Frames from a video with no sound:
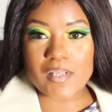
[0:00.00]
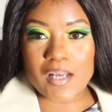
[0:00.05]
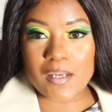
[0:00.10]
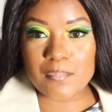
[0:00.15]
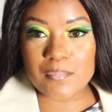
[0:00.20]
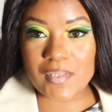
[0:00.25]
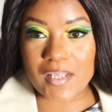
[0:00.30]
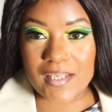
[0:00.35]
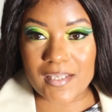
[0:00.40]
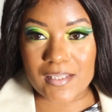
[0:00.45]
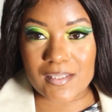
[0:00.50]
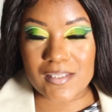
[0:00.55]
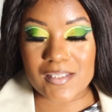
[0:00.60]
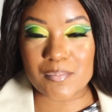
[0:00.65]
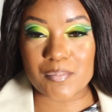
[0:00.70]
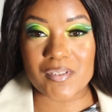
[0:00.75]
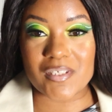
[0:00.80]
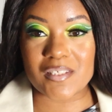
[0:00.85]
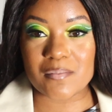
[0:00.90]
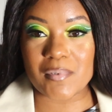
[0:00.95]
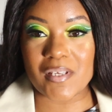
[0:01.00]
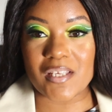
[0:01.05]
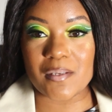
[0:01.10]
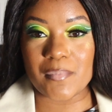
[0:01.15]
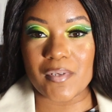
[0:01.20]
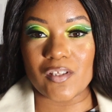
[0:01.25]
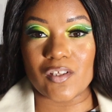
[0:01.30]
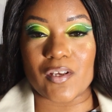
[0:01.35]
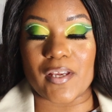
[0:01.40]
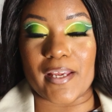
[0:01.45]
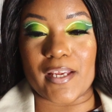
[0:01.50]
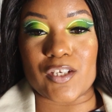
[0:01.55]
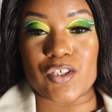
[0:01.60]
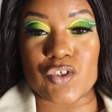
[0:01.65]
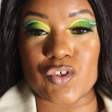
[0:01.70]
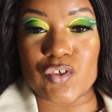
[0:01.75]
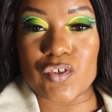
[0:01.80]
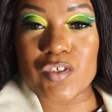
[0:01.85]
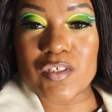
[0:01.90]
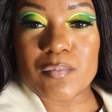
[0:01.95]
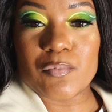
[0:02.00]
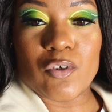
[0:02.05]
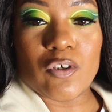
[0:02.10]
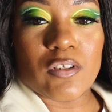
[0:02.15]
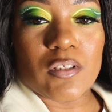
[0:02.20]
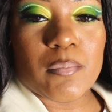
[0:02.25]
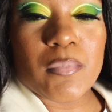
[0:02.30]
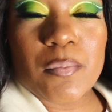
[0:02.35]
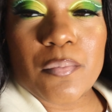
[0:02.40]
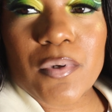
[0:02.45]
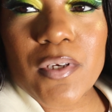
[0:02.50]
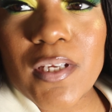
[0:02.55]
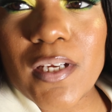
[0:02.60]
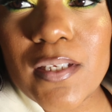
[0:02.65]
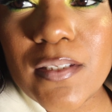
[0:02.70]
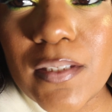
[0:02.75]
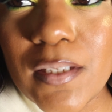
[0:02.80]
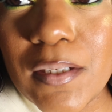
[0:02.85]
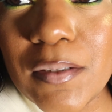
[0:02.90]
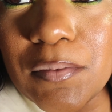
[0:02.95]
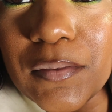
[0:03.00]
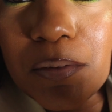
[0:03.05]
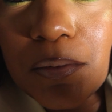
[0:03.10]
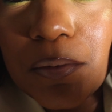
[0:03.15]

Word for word: I'm liking this, but it's making me look extra small. Let me bring y'all down a